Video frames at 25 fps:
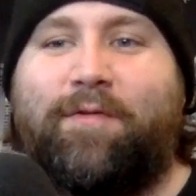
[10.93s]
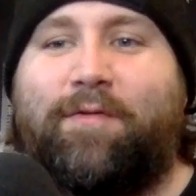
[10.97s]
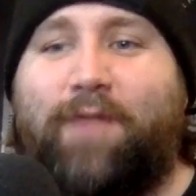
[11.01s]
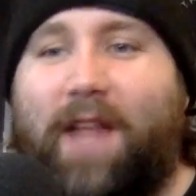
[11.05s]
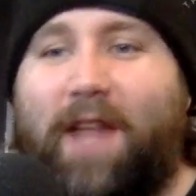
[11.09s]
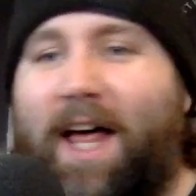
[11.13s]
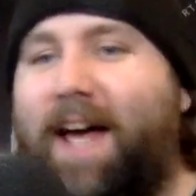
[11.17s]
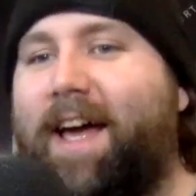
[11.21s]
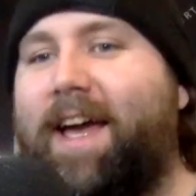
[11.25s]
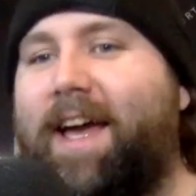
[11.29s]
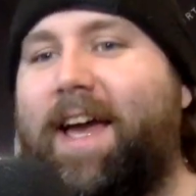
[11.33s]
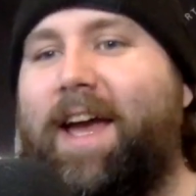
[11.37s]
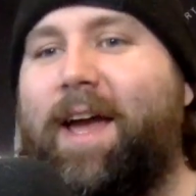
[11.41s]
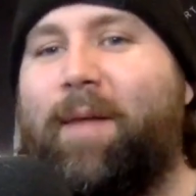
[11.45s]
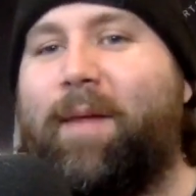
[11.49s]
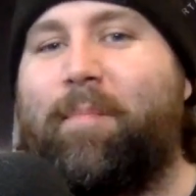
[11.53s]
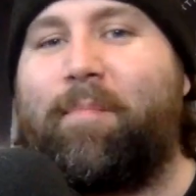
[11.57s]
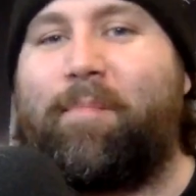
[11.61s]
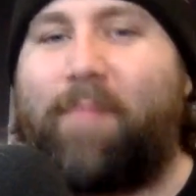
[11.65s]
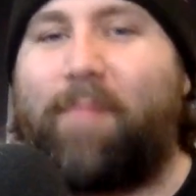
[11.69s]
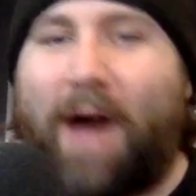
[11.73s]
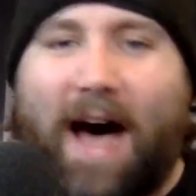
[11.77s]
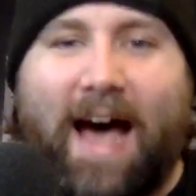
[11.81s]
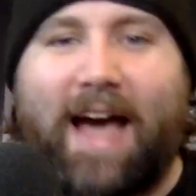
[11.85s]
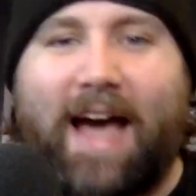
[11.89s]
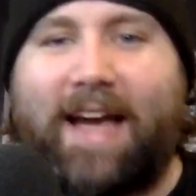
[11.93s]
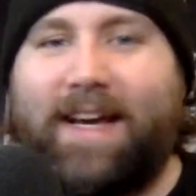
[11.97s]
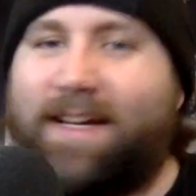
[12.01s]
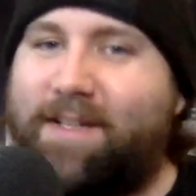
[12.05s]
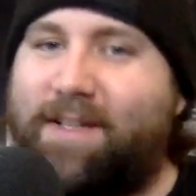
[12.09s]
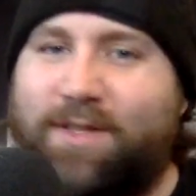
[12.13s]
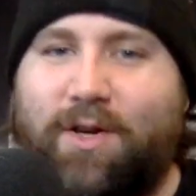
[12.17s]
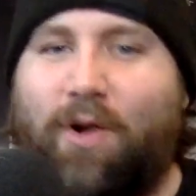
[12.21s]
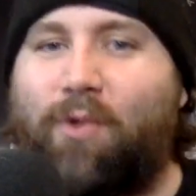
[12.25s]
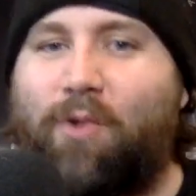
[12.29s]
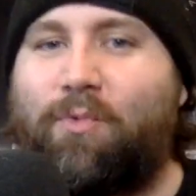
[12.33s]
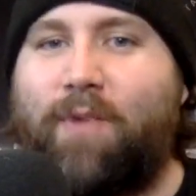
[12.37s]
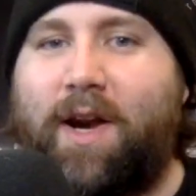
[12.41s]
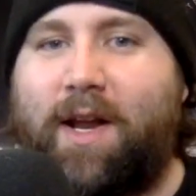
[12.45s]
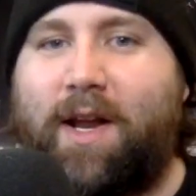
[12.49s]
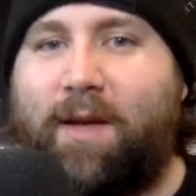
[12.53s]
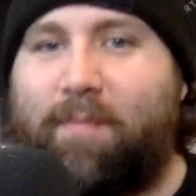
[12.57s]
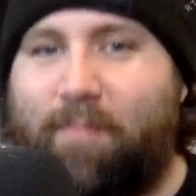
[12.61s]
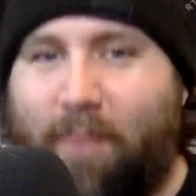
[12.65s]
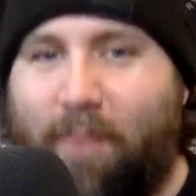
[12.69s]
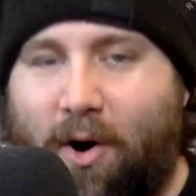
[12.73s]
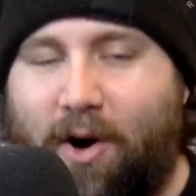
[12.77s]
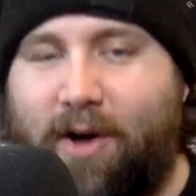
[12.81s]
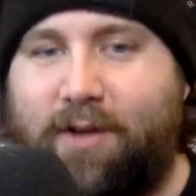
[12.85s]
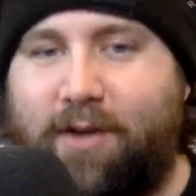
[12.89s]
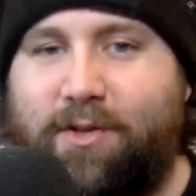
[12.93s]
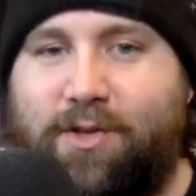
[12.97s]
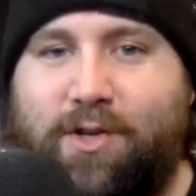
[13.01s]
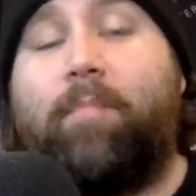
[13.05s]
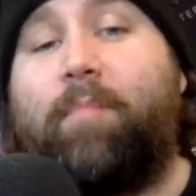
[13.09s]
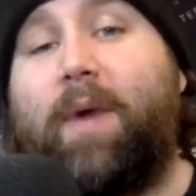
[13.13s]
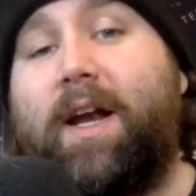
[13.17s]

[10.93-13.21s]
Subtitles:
flying by. It's already March.